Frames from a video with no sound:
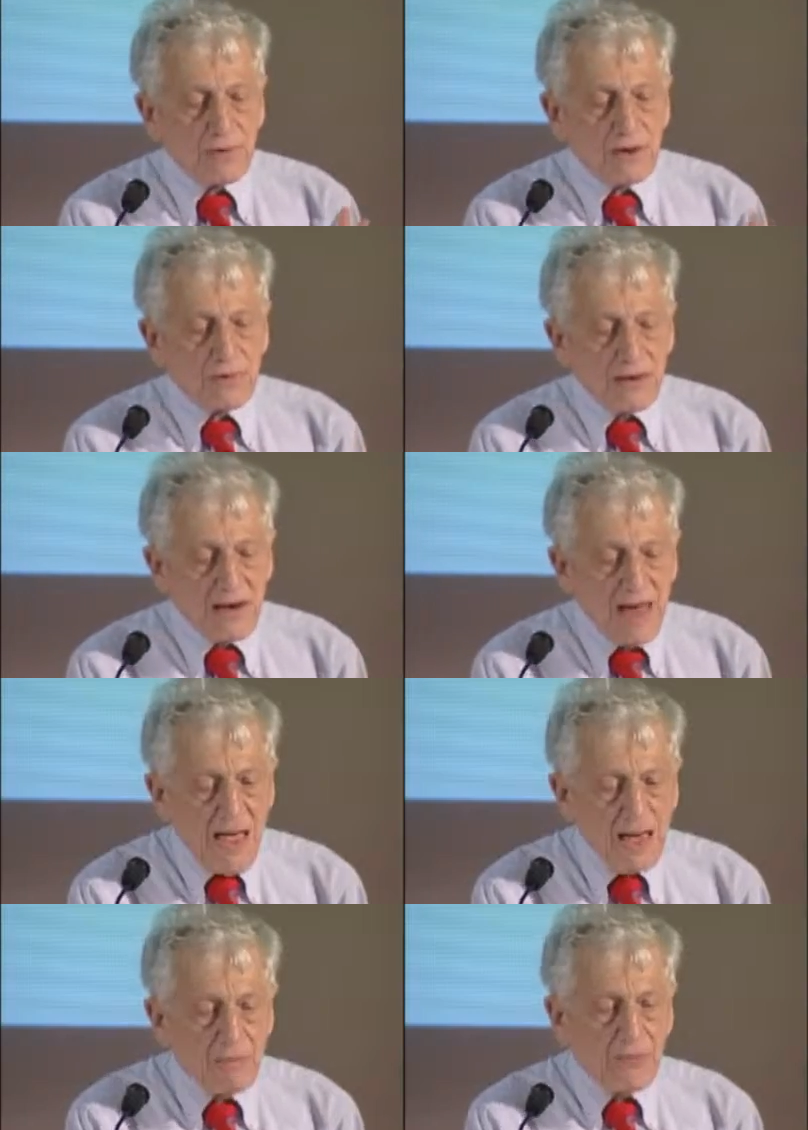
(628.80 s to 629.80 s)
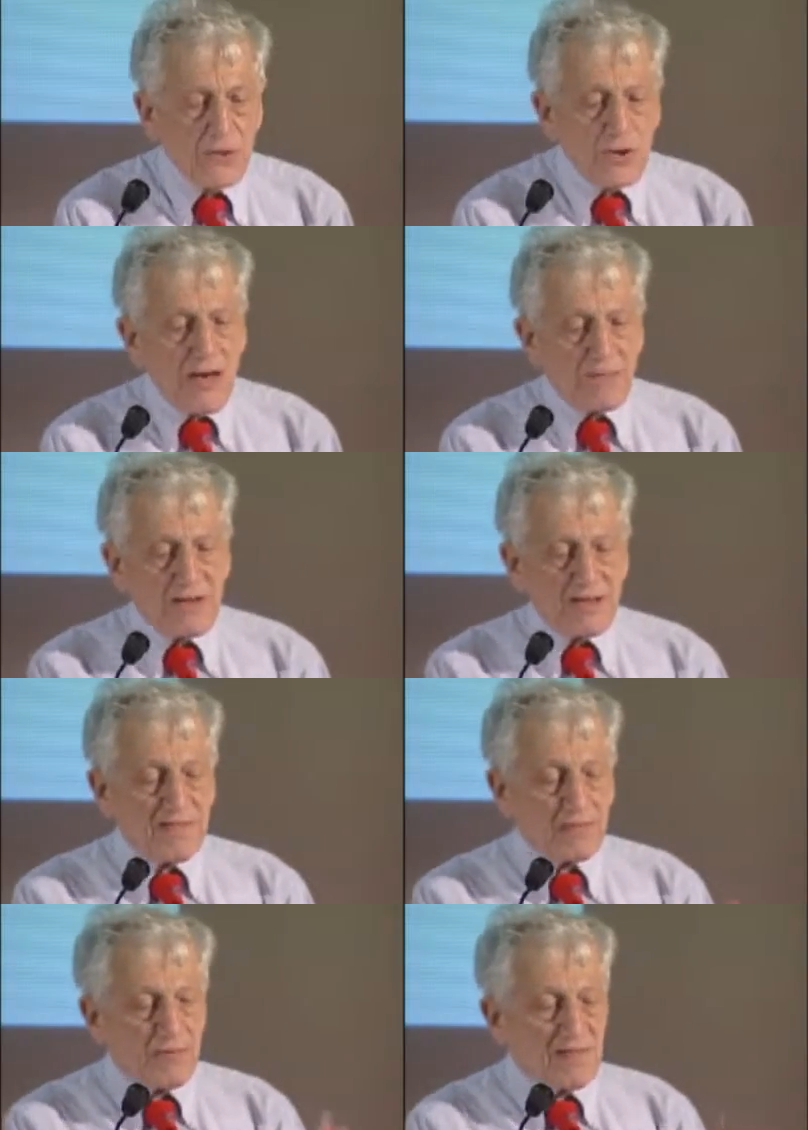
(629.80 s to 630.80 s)
reliable new
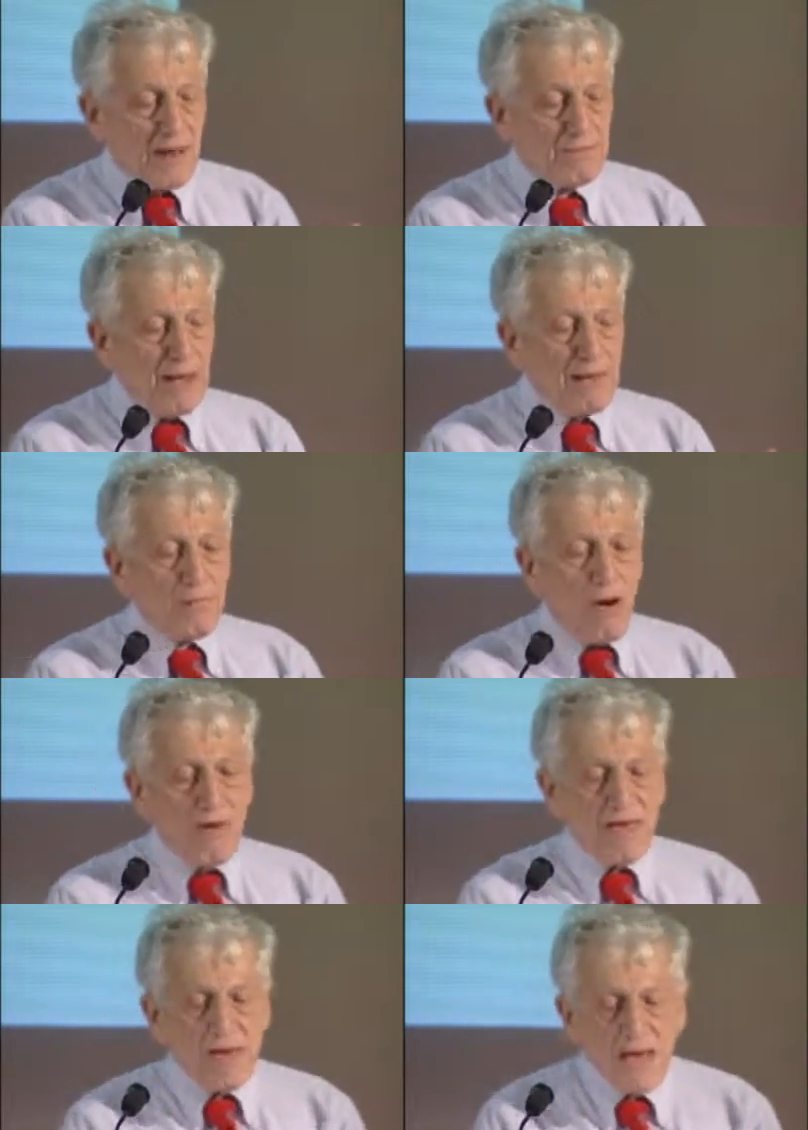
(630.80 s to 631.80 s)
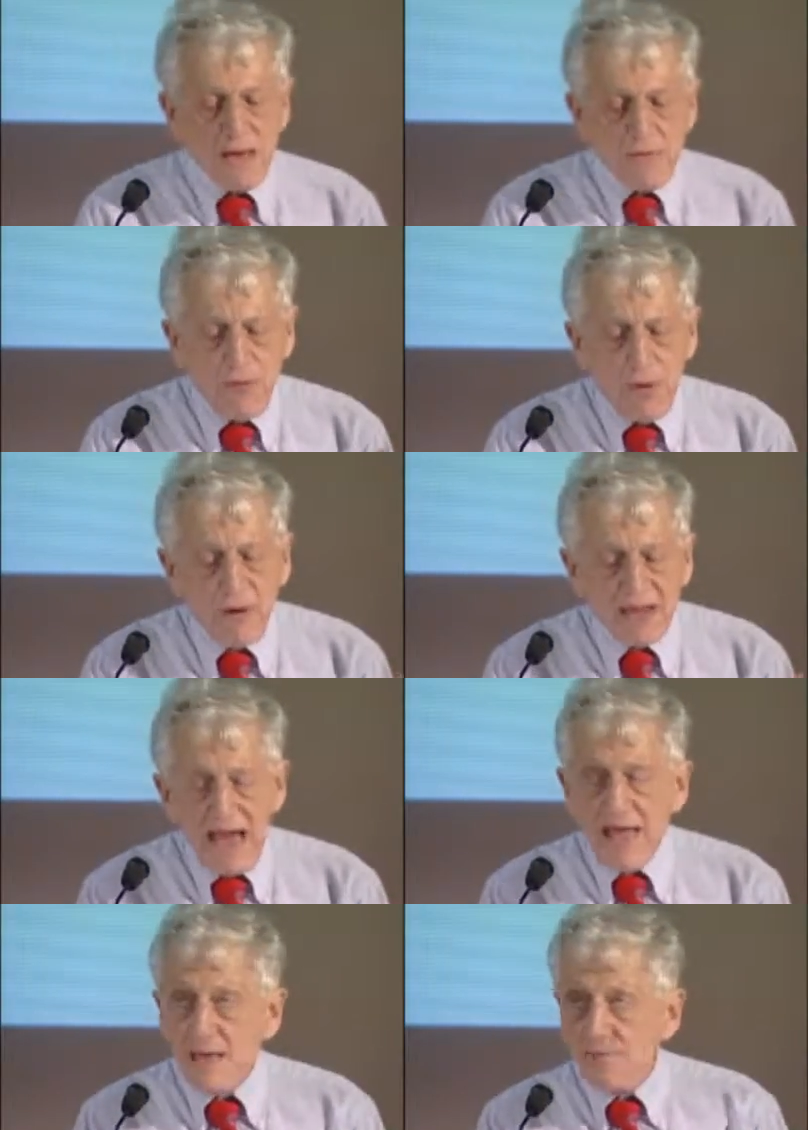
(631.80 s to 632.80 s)
evidence was done by Mori for
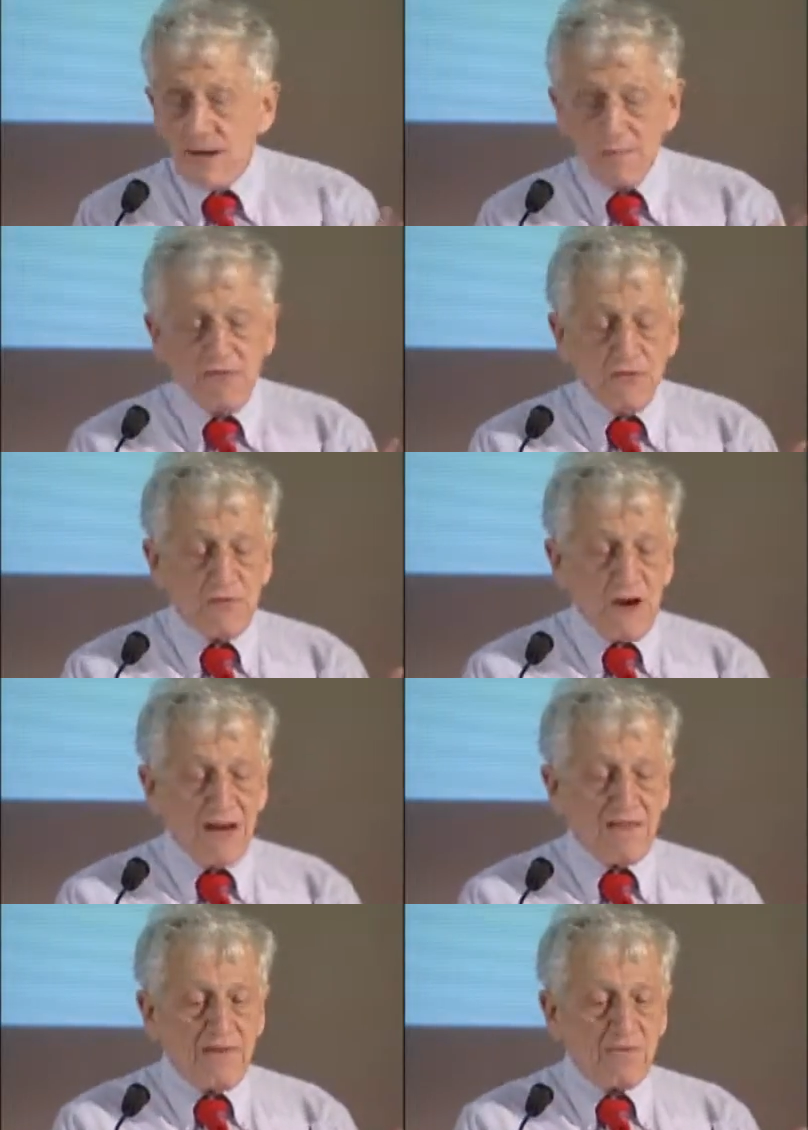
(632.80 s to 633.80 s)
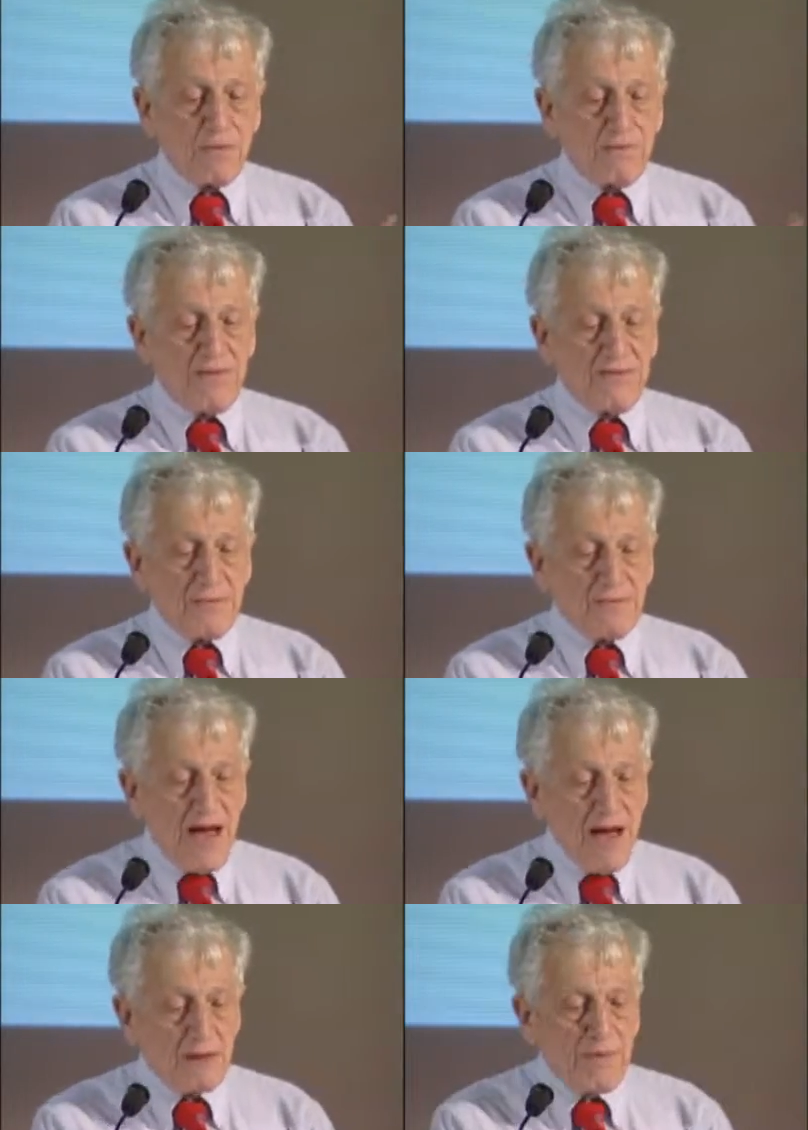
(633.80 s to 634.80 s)
CABE, the Commission for Architecture and Built
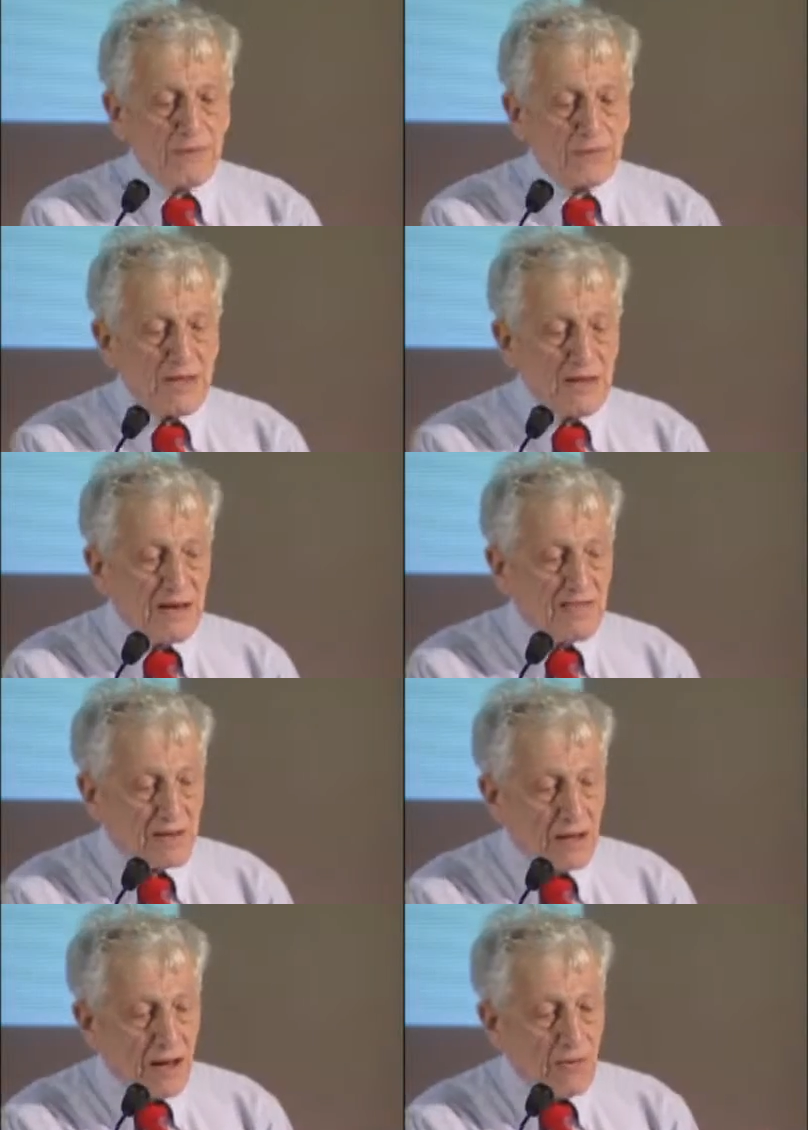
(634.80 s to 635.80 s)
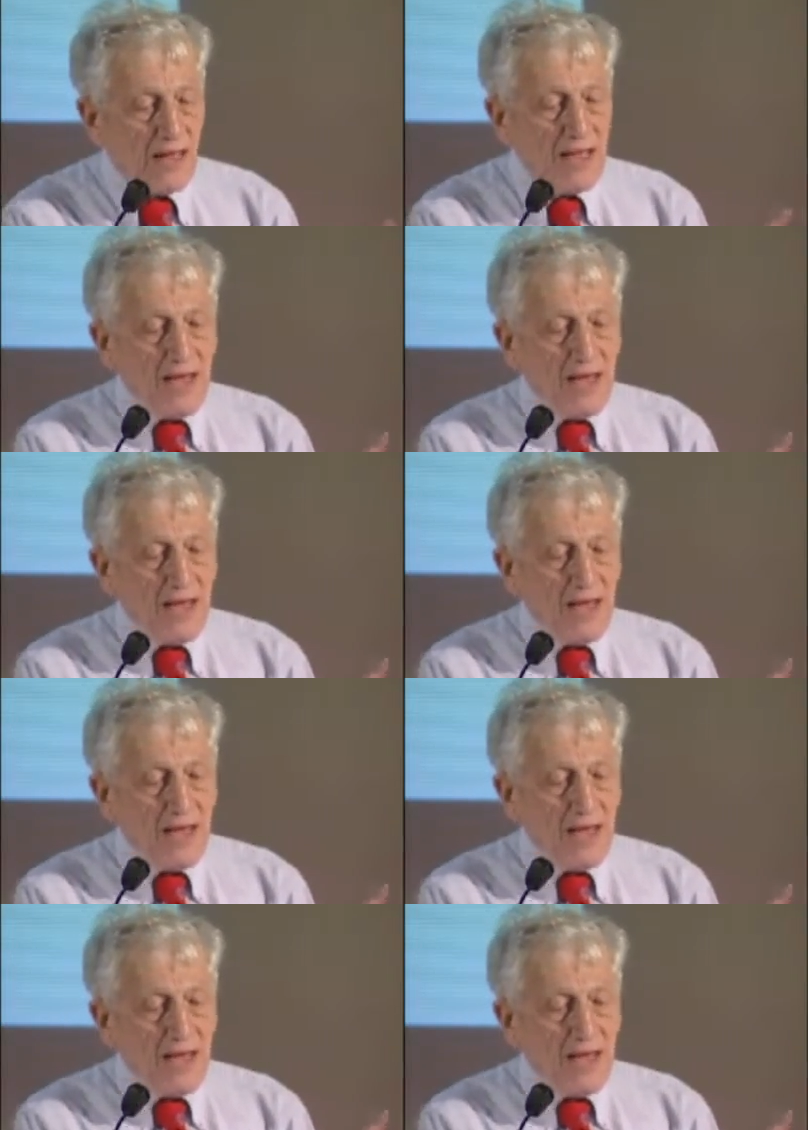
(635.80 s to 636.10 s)
Environment, 3 years ago.